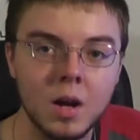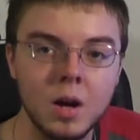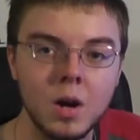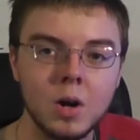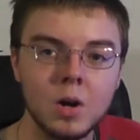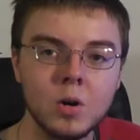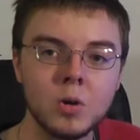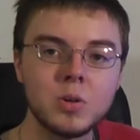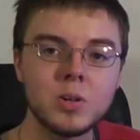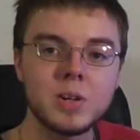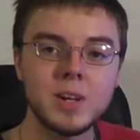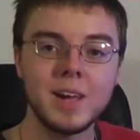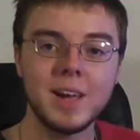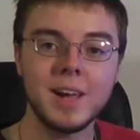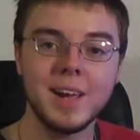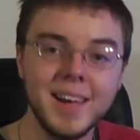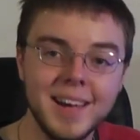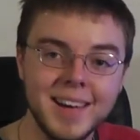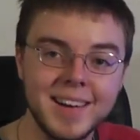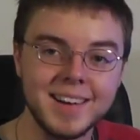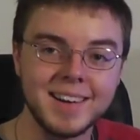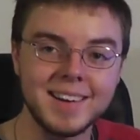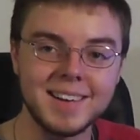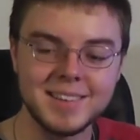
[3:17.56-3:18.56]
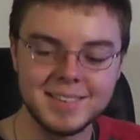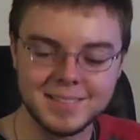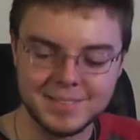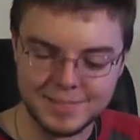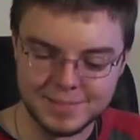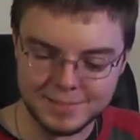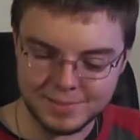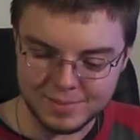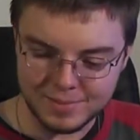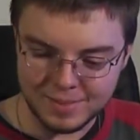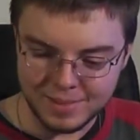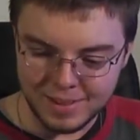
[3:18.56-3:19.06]
Okay.
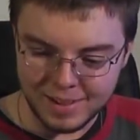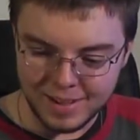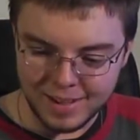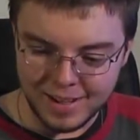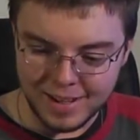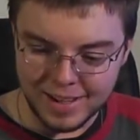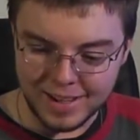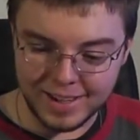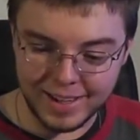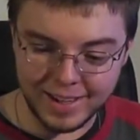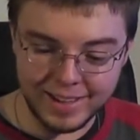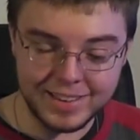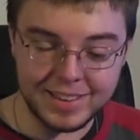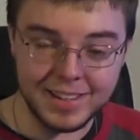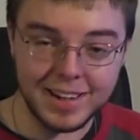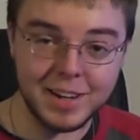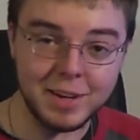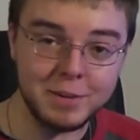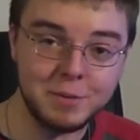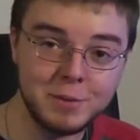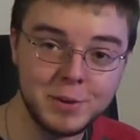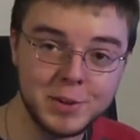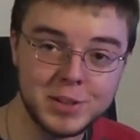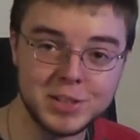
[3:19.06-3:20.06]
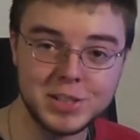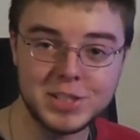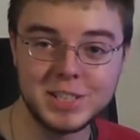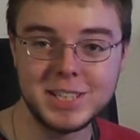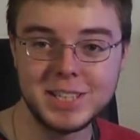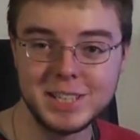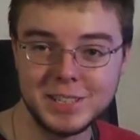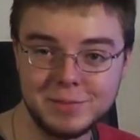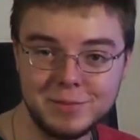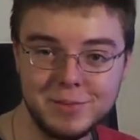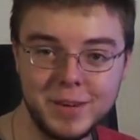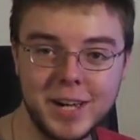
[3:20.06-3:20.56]
Now that I officially
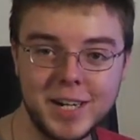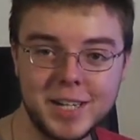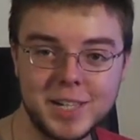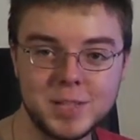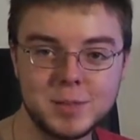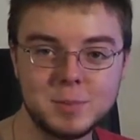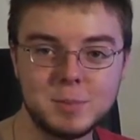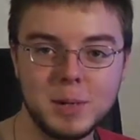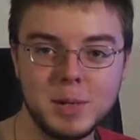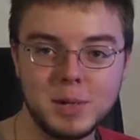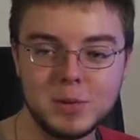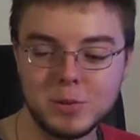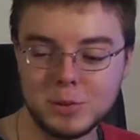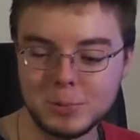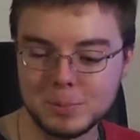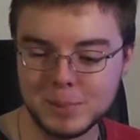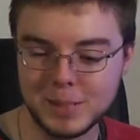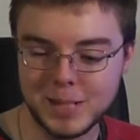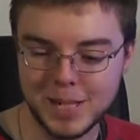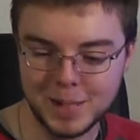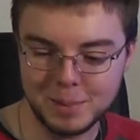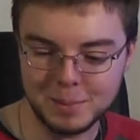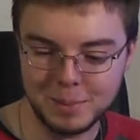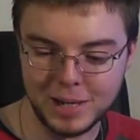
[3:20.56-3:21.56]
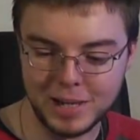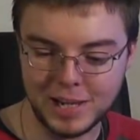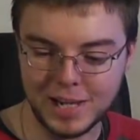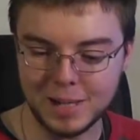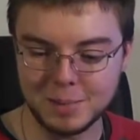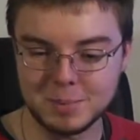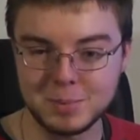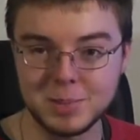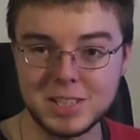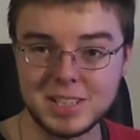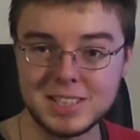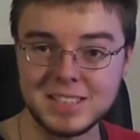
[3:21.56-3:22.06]
need to vacuum my room behind my
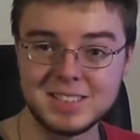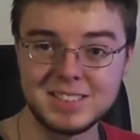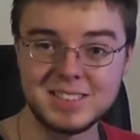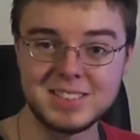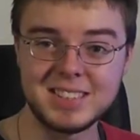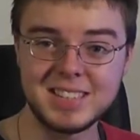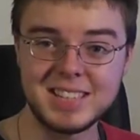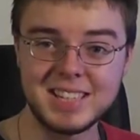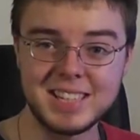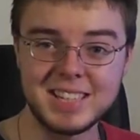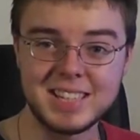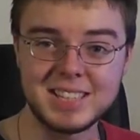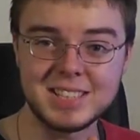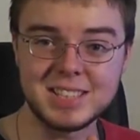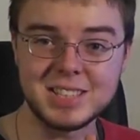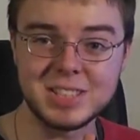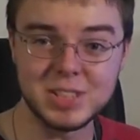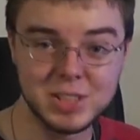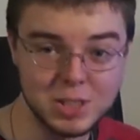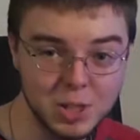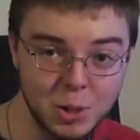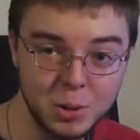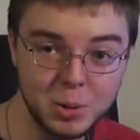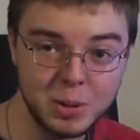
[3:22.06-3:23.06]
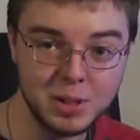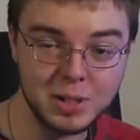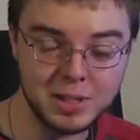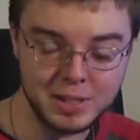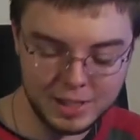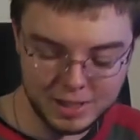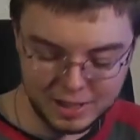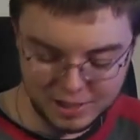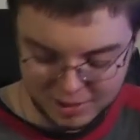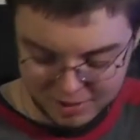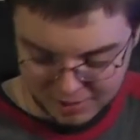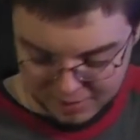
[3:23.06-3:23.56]
camera because it looked like it snowed in
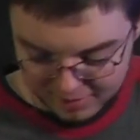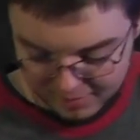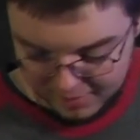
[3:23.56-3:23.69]
here,